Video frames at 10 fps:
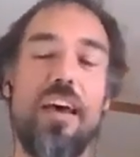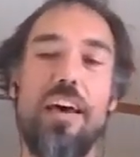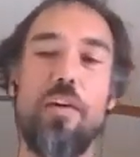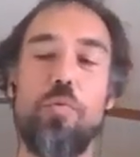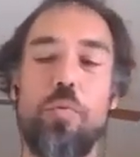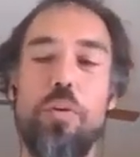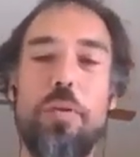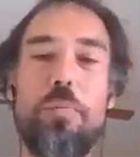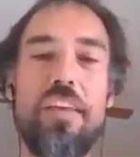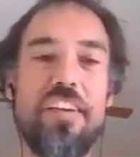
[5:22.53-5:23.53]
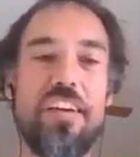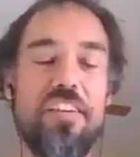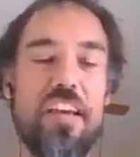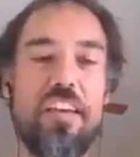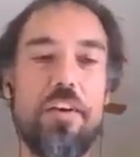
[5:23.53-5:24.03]
uh, will be based
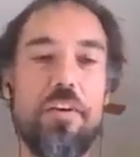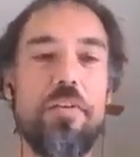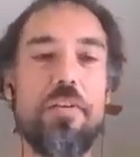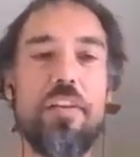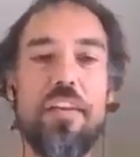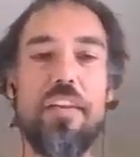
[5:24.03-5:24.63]
on Django.